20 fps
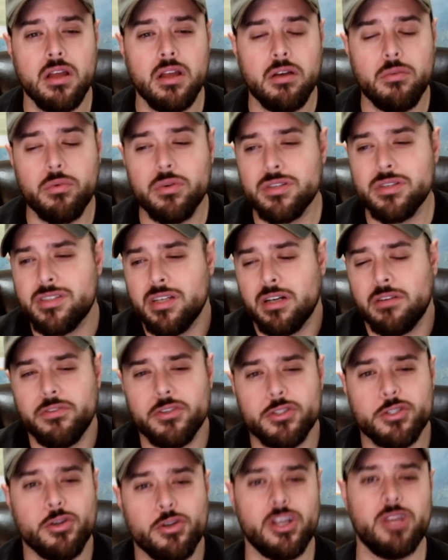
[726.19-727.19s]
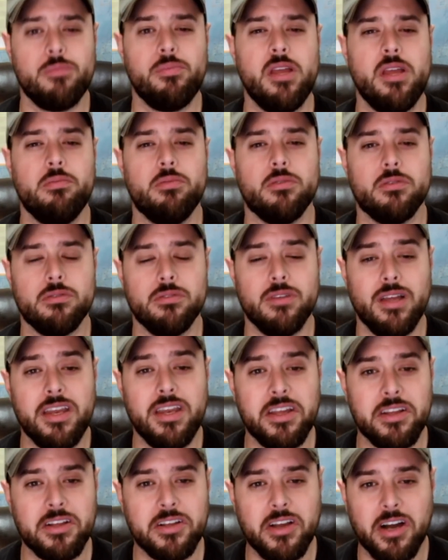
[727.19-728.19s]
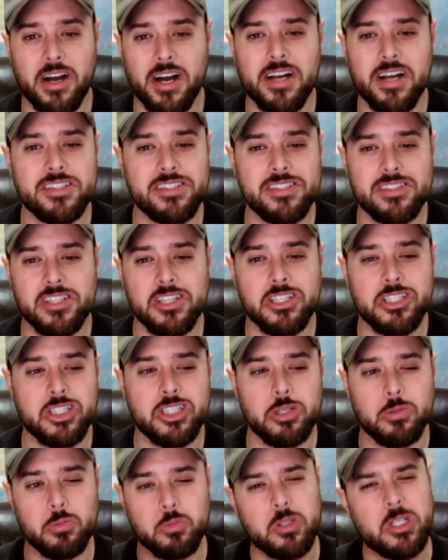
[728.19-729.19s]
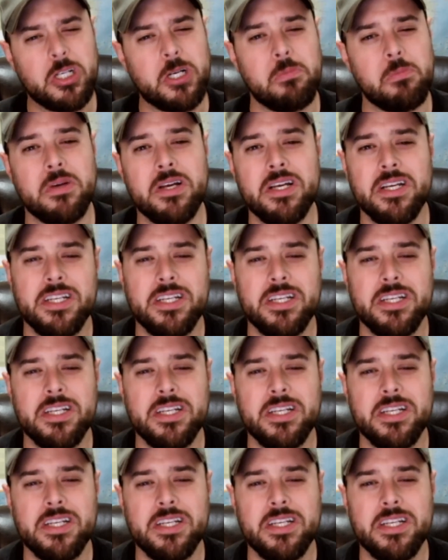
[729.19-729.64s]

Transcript: We're selfish, greedy people, and it causes us to rub